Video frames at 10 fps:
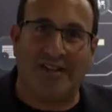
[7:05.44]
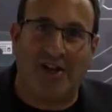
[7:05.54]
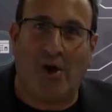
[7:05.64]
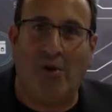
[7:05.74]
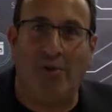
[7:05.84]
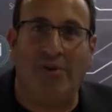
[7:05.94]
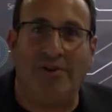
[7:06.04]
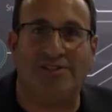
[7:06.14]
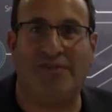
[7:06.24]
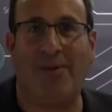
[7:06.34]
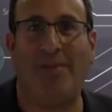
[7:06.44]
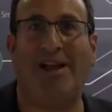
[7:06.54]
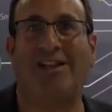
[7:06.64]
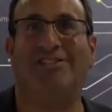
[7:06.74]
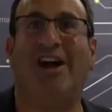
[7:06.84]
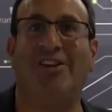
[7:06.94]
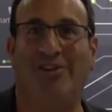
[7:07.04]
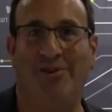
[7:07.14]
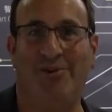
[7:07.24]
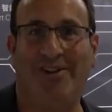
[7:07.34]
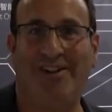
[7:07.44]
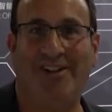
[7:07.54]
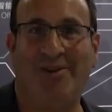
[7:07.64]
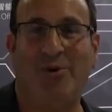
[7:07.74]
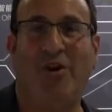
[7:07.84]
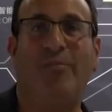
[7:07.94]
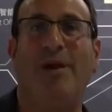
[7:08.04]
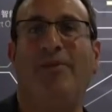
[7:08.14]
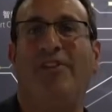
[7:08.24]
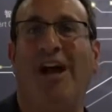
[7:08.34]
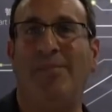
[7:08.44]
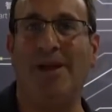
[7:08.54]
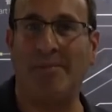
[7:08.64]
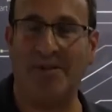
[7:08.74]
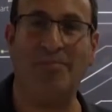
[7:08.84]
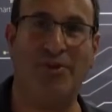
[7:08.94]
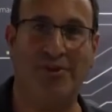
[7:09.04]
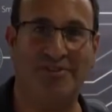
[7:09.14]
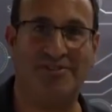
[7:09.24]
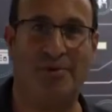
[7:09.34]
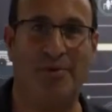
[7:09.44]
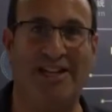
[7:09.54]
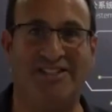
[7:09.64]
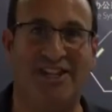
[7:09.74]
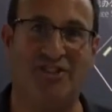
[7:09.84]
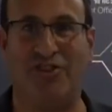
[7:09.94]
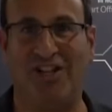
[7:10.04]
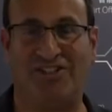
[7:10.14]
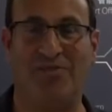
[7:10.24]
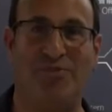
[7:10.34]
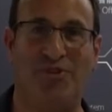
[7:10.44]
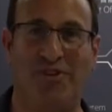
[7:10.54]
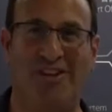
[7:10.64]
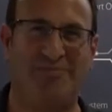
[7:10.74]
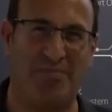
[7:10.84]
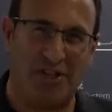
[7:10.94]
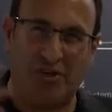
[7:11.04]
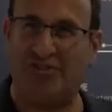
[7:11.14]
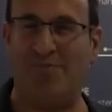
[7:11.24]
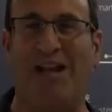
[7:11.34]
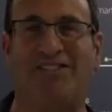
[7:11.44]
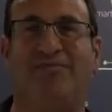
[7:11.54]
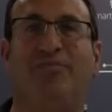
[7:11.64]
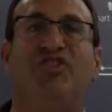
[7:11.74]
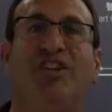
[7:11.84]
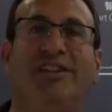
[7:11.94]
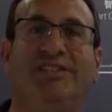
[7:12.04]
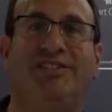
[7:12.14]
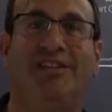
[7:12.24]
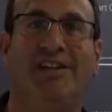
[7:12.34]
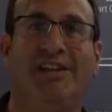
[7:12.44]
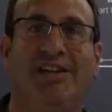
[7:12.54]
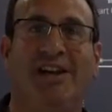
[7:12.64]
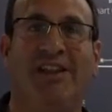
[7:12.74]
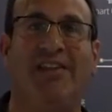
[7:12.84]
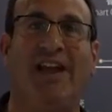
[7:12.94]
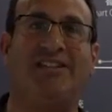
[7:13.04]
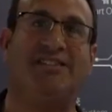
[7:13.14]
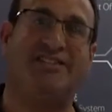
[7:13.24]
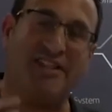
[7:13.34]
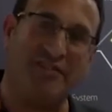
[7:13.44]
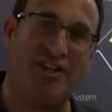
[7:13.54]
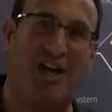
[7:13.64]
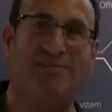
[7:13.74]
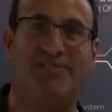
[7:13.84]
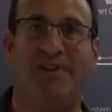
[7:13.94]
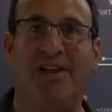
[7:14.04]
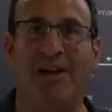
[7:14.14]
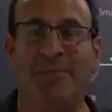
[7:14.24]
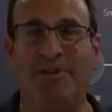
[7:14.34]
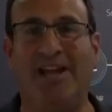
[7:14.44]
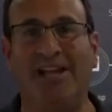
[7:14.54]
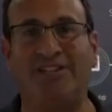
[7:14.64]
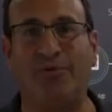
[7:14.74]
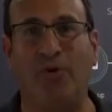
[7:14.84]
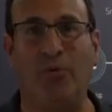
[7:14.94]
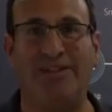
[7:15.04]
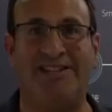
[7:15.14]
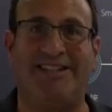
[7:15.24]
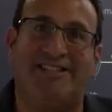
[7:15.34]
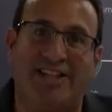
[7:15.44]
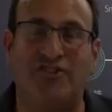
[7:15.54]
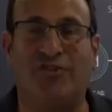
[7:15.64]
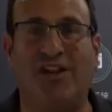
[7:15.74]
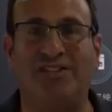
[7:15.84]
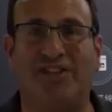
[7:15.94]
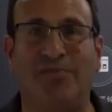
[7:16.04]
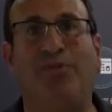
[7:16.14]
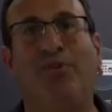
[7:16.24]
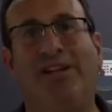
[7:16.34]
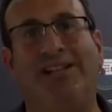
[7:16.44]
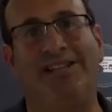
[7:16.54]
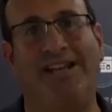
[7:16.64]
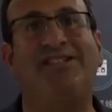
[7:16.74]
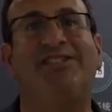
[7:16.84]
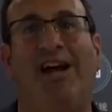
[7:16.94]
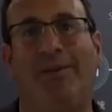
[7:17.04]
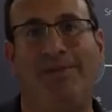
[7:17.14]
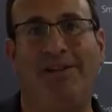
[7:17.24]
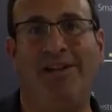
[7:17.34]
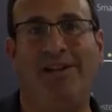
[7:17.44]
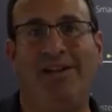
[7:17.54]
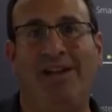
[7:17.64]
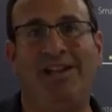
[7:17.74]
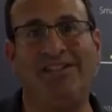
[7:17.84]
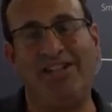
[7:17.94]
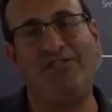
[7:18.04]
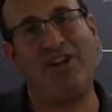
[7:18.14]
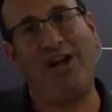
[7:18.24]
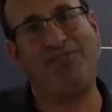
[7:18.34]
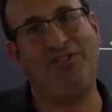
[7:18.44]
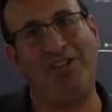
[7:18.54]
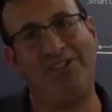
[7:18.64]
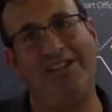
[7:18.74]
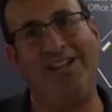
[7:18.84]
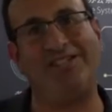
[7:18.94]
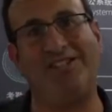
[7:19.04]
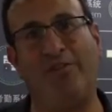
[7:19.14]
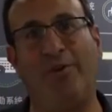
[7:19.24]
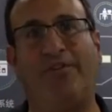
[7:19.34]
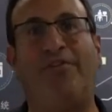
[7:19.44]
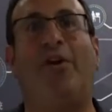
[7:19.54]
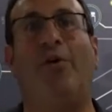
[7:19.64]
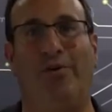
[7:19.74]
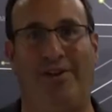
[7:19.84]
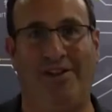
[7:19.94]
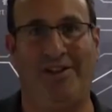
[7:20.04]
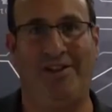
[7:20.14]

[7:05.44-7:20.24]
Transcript: that go as far back as I do, we all remember the IBM computers where we had centralized computing, these big, huge, massive machines. And then thanks to Steve Jobs and Bill Gates, we all went to decentralized computing at the desktop. And then Steve Jobs took it to the next level with a phone.